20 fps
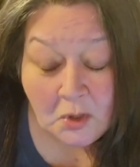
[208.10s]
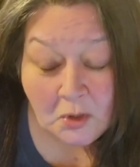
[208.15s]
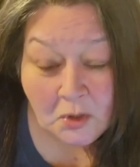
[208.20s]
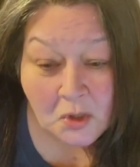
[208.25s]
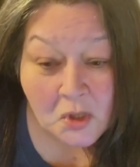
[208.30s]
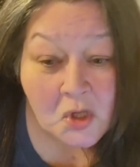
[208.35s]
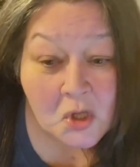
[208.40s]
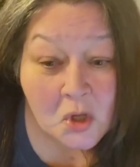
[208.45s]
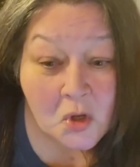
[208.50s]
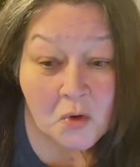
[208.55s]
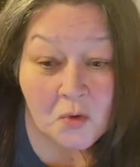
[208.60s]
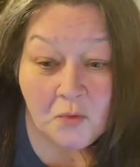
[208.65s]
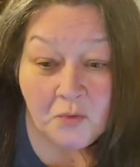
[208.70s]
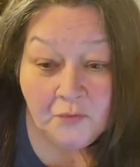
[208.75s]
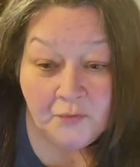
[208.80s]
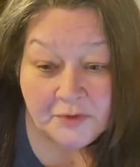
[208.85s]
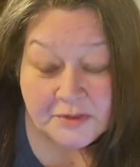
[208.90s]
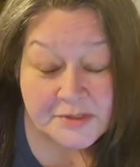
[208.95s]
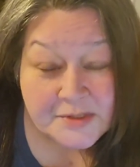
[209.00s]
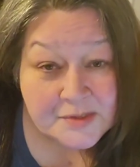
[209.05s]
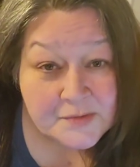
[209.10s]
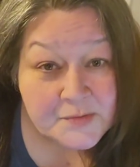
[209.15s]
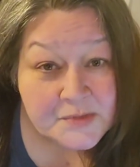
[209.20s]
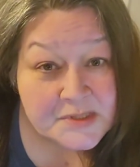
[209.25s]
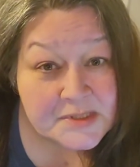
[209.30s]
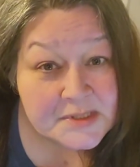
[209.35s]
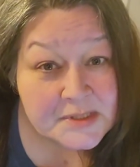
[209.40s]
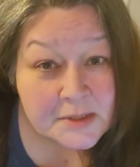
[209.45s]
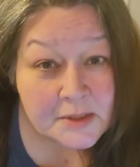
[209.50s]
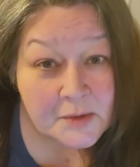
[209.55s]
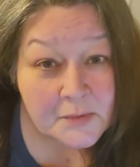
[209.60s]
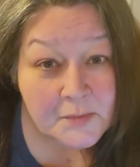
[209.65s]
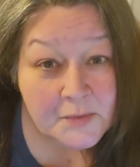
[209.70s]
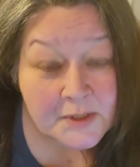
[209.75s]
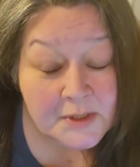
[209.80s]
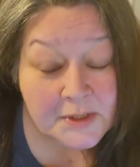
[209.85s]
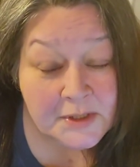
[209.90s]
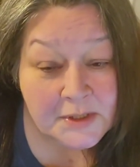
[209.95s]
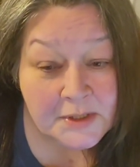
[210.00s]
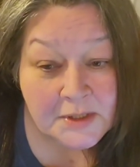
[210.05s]
clove and some
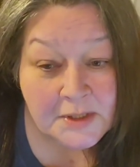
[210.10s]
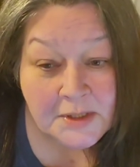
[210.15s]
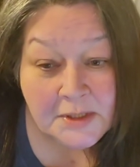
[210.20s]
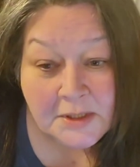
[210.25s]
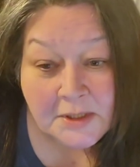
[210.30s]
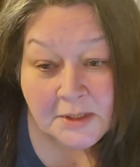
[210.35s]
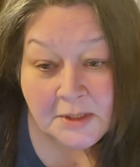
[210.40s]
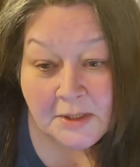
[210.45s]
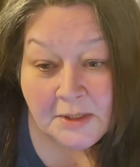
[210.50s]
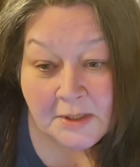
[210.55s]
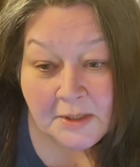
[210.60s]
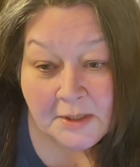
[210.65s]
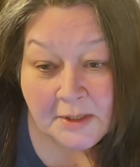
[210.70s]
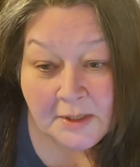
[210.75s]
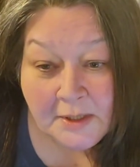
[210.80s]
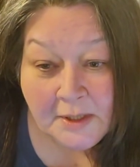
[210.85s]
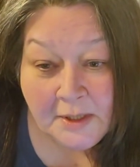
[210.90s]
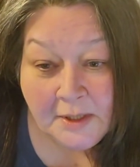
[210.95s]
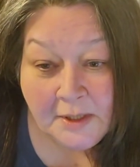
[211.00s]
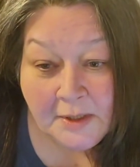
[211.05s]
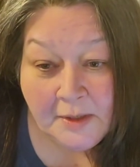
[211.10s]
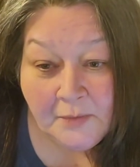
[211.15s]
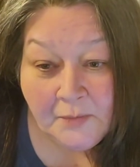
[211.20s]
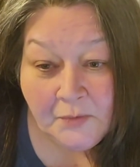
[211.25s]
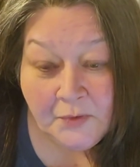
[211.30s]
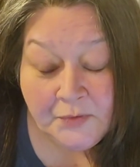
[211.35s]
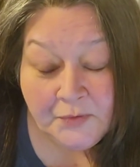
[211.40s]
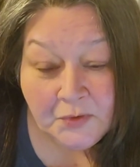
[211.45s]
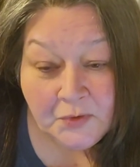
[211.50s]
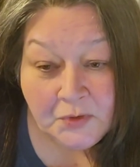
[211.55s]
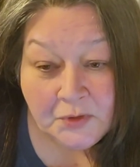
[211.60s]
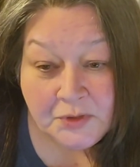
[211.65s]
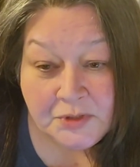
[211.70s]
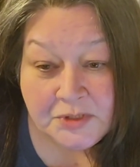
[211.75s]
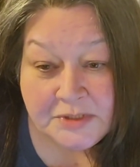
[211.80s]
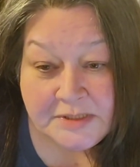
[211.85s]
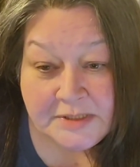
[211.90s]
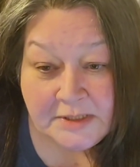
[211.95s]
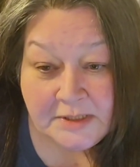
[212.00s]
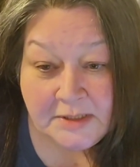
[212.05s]
cinnamon with a good
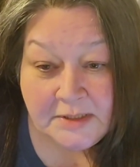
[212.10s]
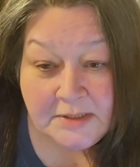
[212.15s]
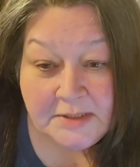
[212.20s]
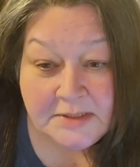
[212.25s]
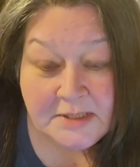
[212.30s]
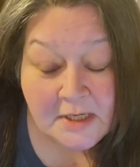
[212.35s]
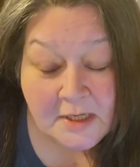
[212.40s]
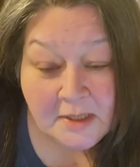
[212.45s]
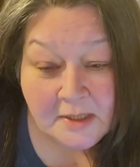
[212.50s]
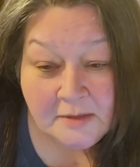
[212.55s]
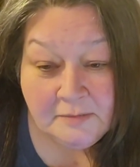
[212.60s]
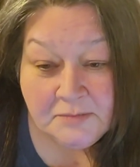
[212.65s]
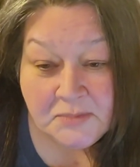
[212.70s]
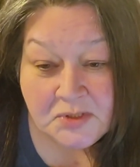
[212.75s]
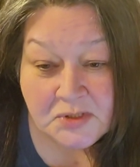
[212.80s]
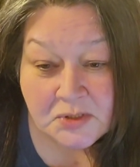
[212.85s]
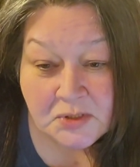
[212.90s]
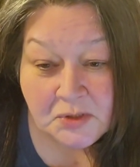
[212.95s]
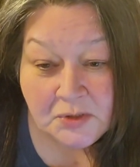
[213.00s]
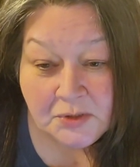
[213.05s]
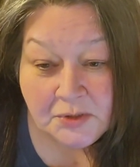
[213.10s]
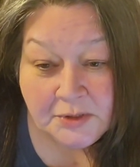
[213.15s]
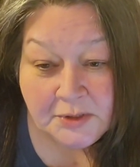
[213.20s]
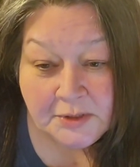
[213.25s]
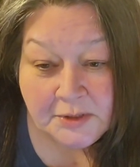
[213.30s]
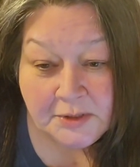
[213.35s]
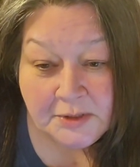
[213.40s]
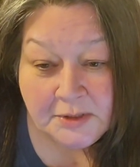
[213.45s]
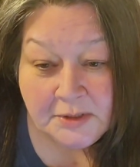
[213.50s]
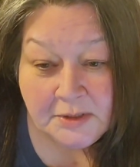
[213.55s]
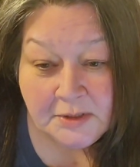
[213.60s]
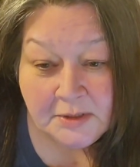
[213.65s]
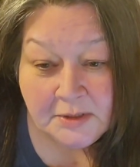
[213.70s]
tea. Thyme's good.